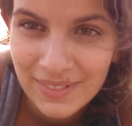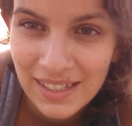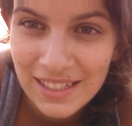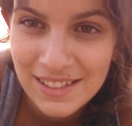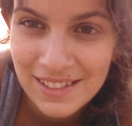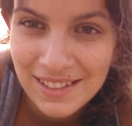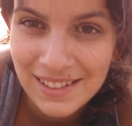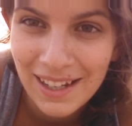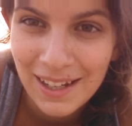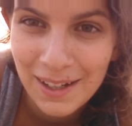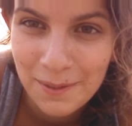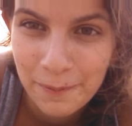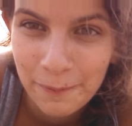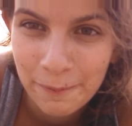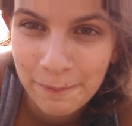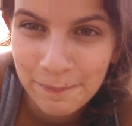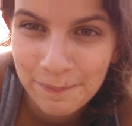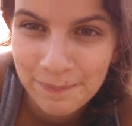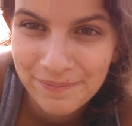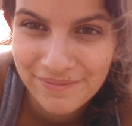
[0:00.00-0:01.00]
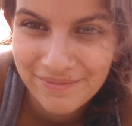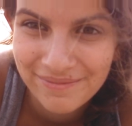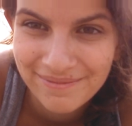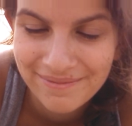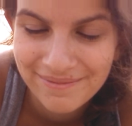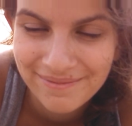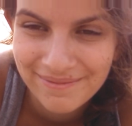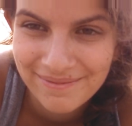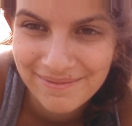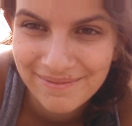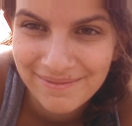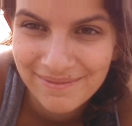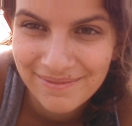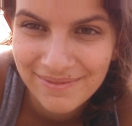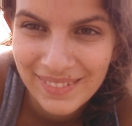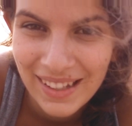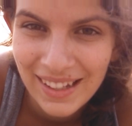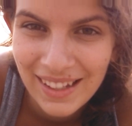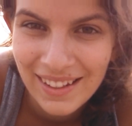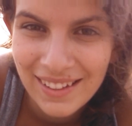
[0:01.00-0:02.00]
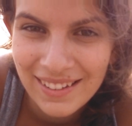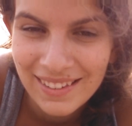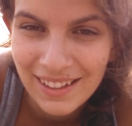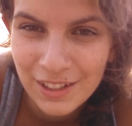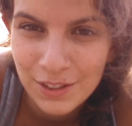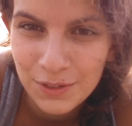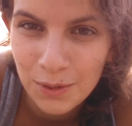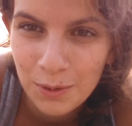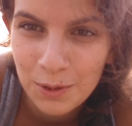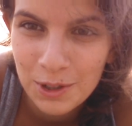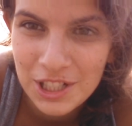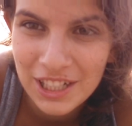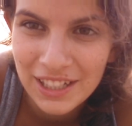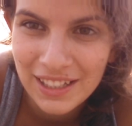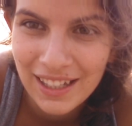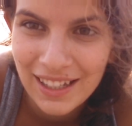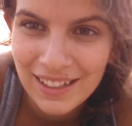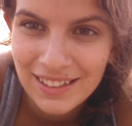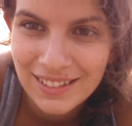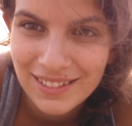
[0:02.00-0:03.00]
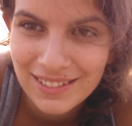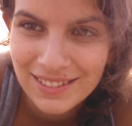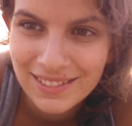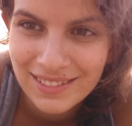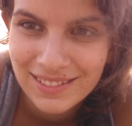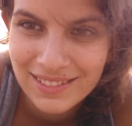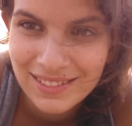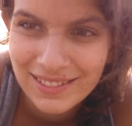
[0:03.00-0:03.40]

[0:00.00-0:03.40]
It's time. Thanks for watching, guys.